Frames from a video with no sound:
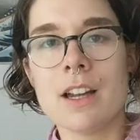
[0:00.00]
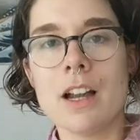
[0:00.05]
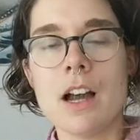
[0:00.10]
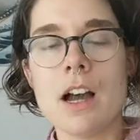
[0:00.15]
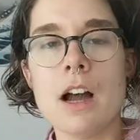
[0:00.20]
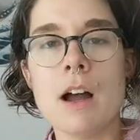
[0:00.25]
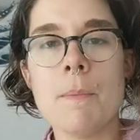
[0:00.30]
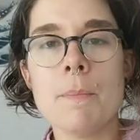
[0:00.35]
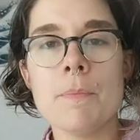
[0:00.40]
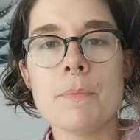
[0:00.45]

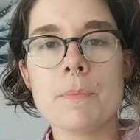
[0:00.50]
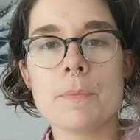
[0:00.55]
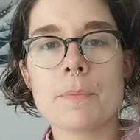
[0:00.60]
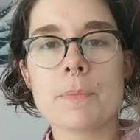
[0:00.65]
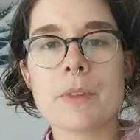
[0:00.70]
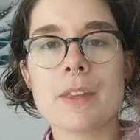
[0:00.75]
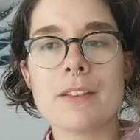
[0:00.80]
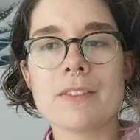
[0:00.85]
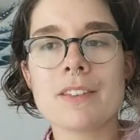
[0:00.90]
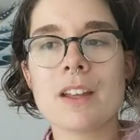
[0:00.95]

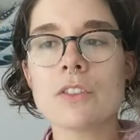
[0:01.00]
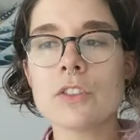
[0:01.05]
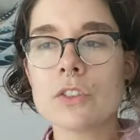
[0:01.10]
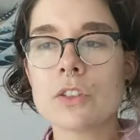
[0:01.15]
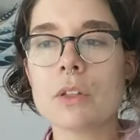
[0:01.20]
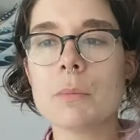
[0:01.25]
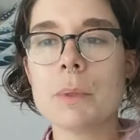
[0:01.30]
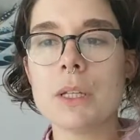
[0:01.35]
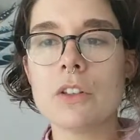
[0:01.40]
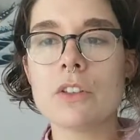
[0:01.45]
that
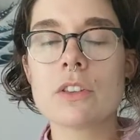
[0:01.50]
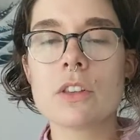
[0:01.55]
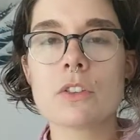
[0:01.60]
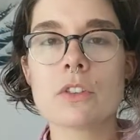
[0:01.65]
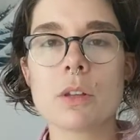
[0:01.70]
still means that